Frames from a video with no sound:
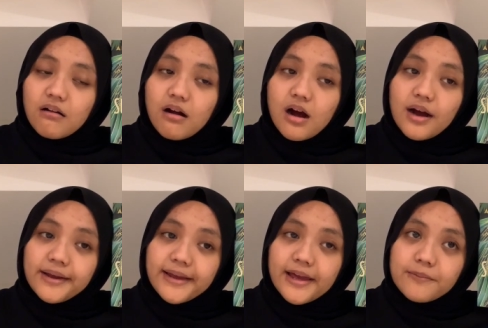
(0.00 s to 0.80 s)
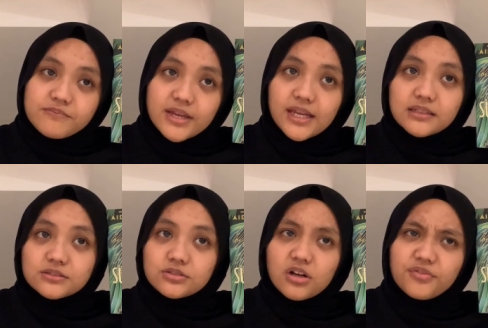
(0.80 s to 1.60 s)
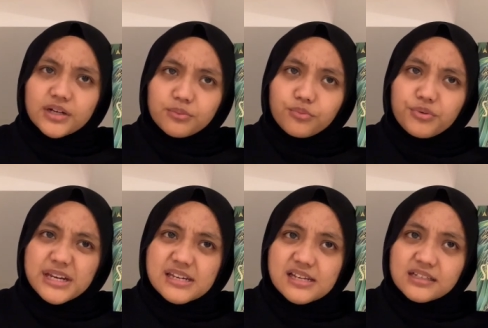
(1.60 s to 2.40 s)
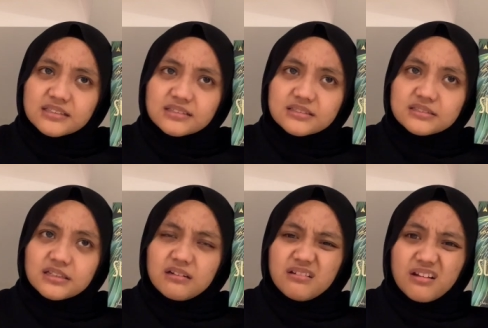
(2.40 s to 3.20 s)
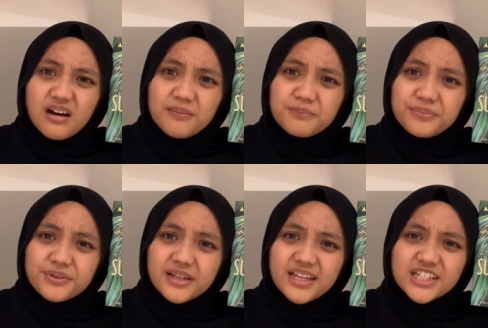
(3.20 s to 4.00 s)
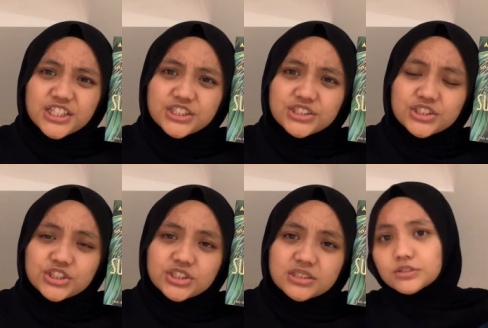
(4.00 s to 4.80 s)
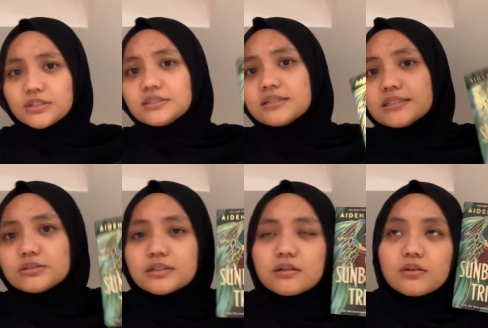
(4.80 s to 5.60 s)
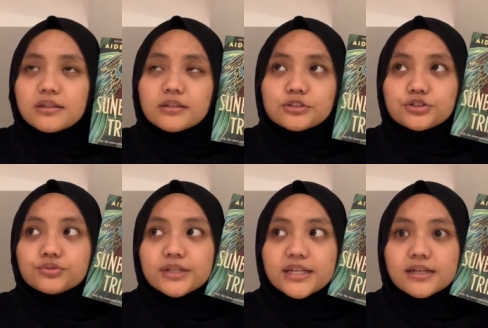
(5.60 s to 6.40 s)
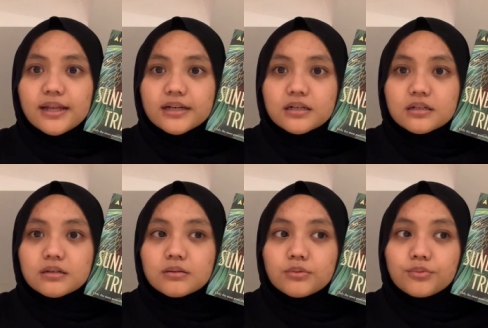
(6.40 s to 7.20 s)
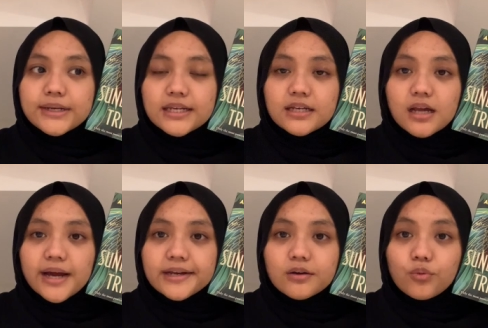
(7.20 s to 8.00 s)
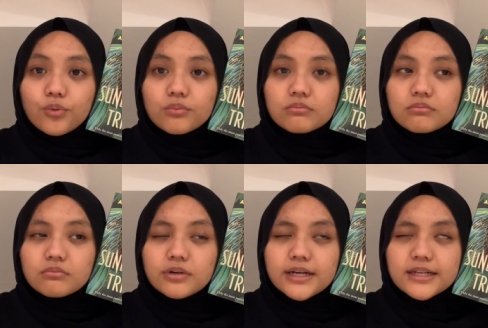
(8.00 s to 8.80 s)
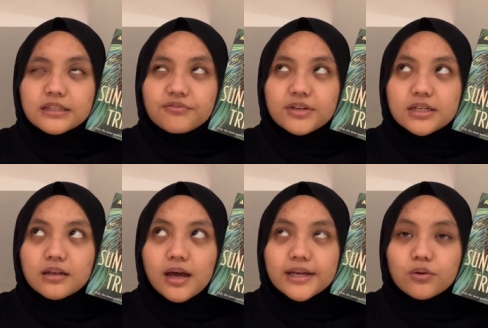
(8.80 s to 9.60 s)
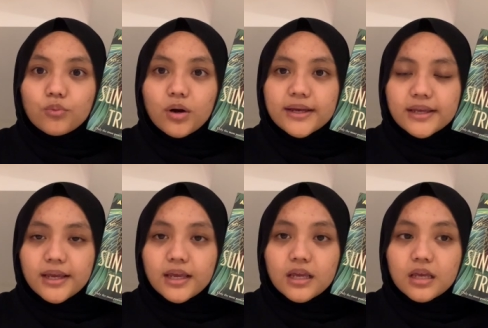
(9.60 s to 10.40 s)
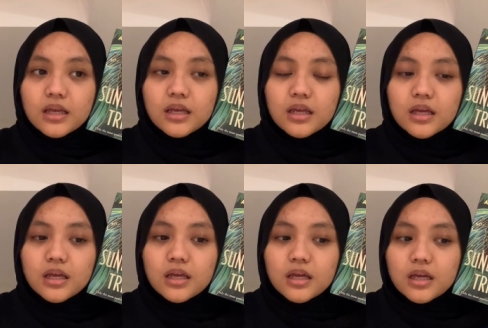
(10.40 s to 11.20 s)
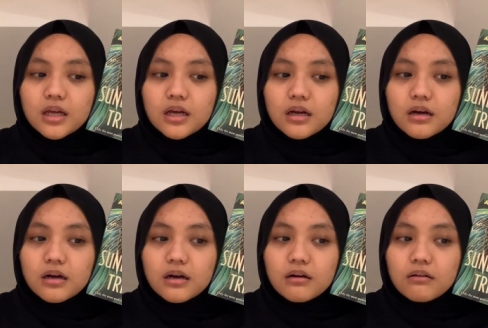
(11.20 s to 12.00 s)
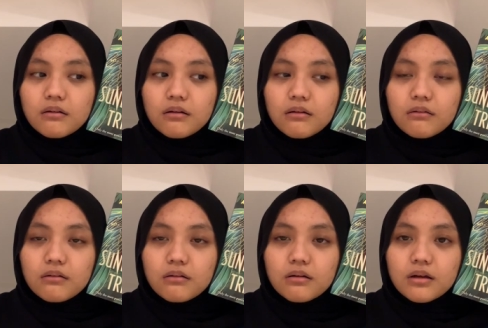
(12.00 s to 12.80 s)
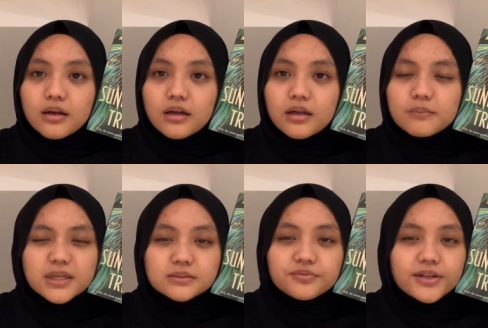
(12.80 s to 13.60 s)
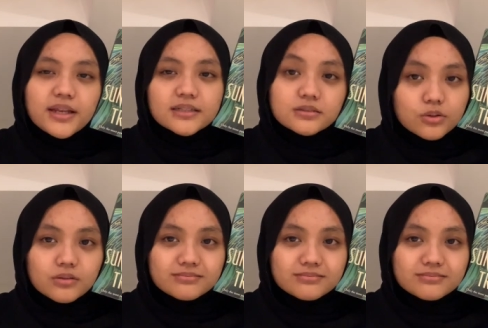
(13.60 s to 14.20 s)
I am in sort of a reading slump-ish. So it's nice to read like a really light, relatively light YA. Uh, it makes me feel less old.